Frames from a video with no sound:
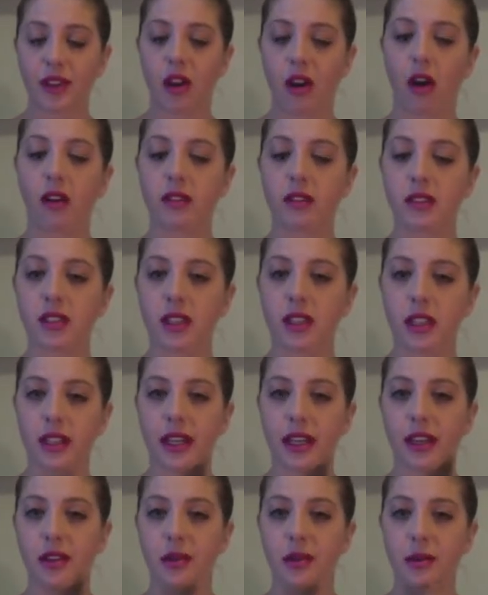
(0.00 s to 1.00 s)

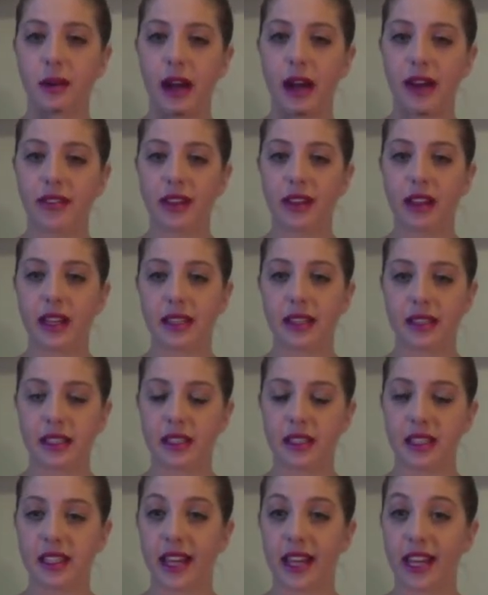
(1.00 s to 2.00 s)
constantly throughout the
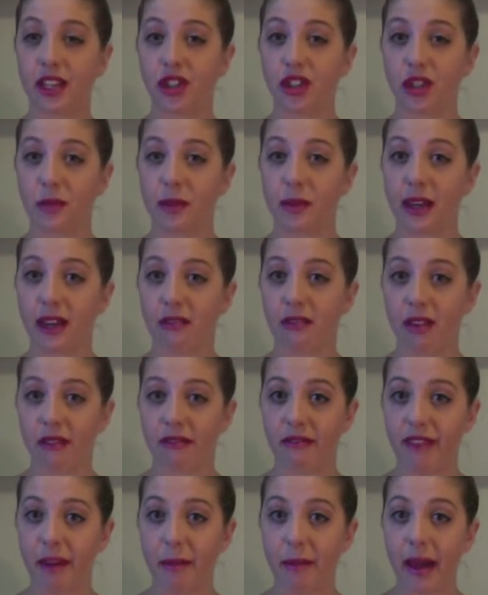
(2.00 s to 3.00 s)
lesson, the teacher should be
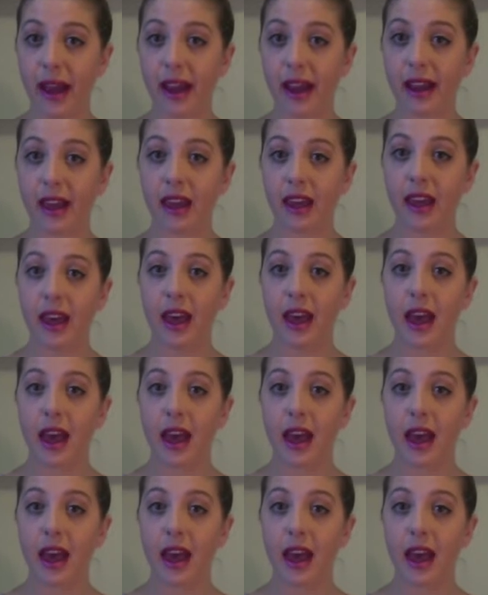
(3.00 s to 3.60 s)
giving feedback.